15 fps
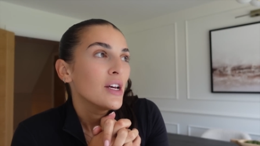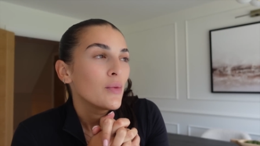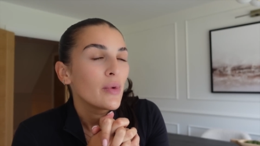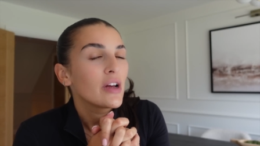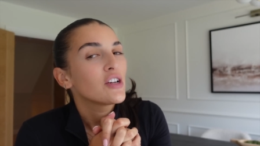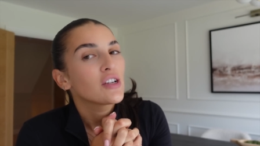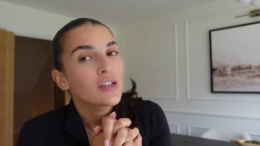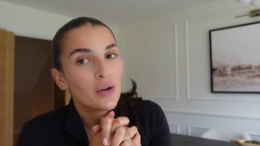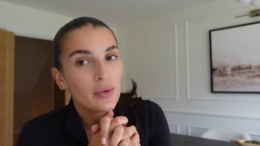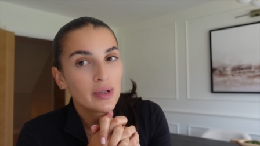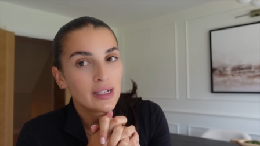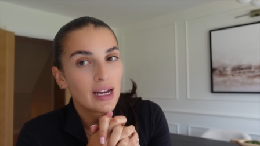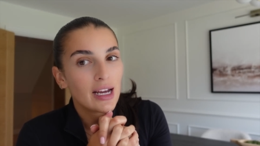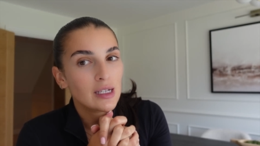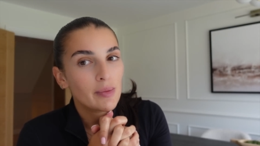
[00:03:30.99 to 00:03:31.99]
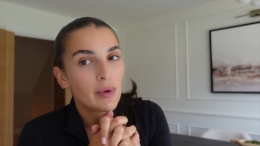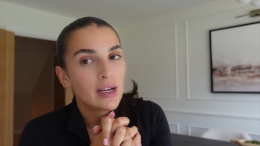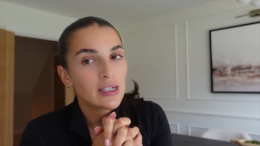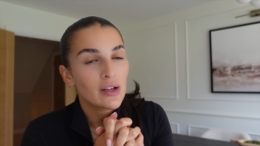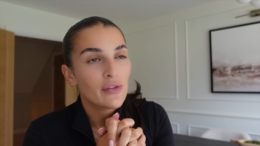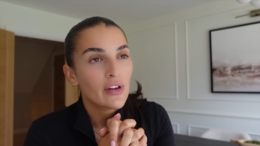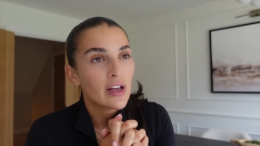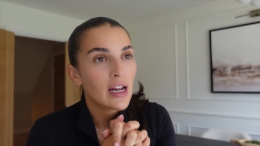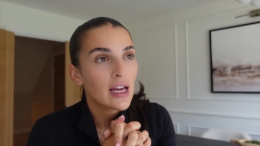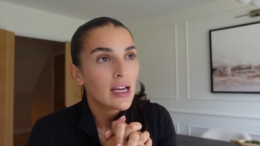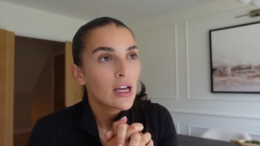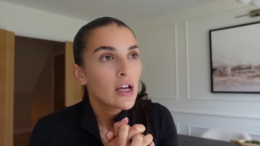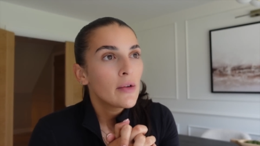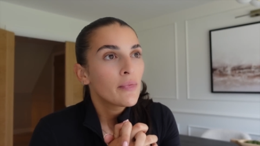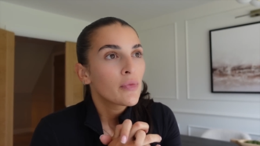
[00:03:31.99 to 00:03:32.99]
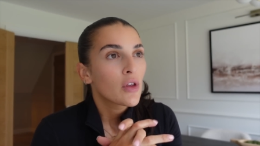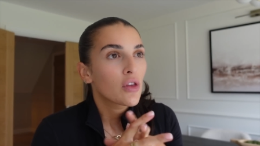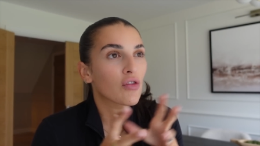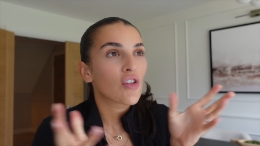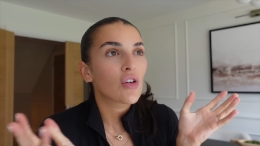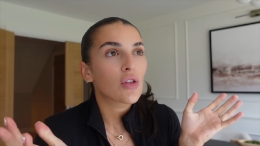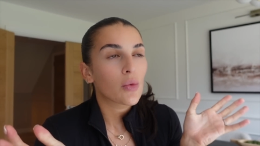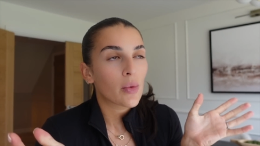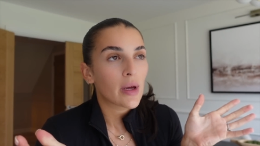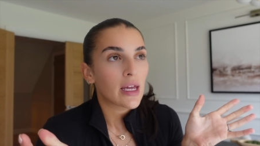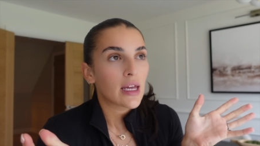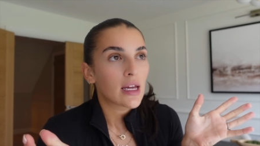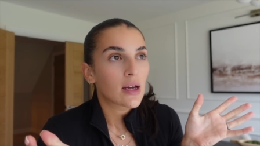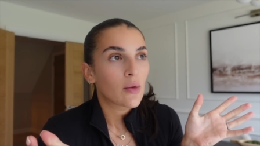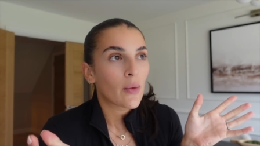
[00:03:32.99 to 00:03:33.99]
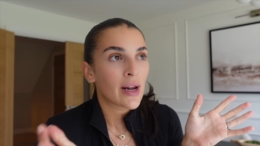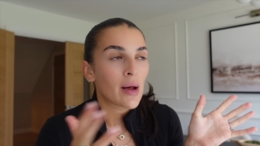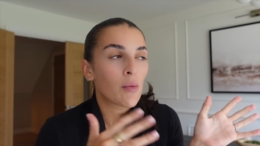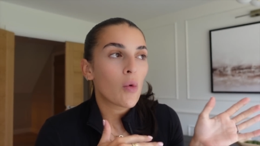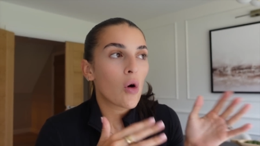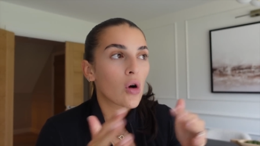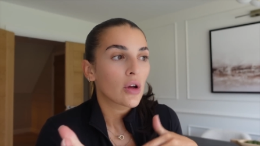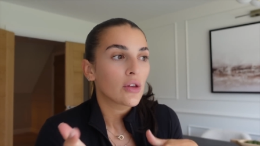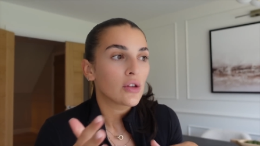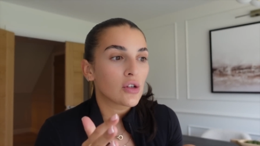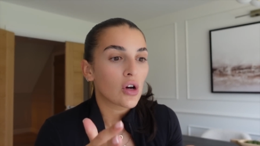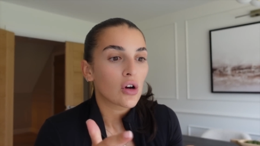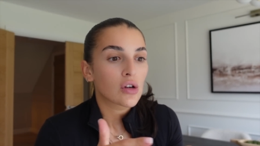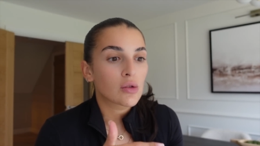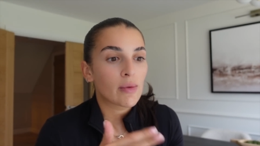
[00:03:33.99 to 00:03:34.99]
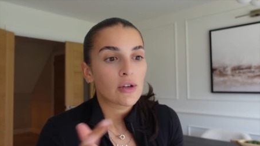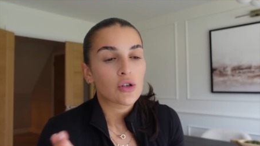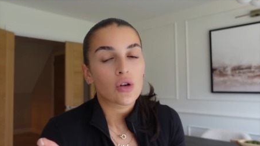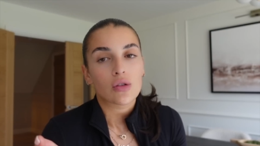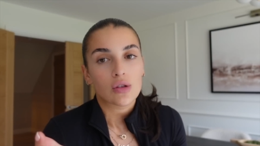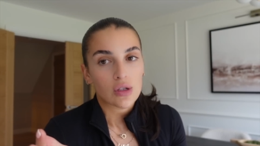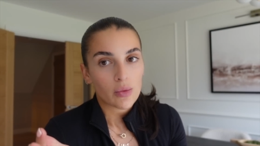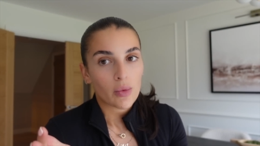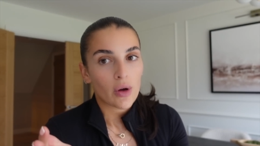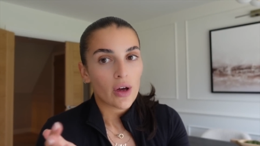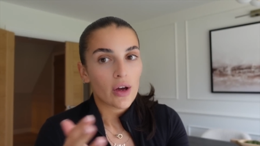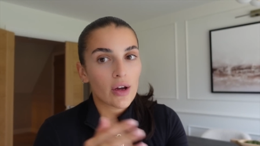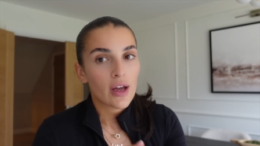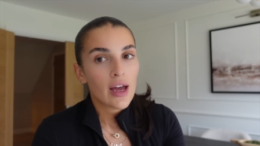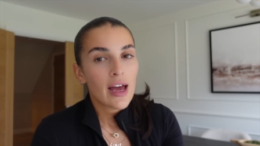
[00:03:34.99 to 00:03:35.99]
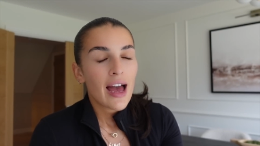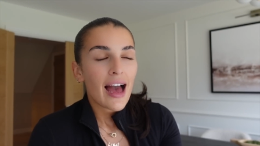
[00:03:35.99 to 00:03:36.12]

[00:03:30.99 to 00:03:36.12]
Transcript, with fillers: which is always nice because I feel like through the week when I'm walking the dogs when Jordan's at work,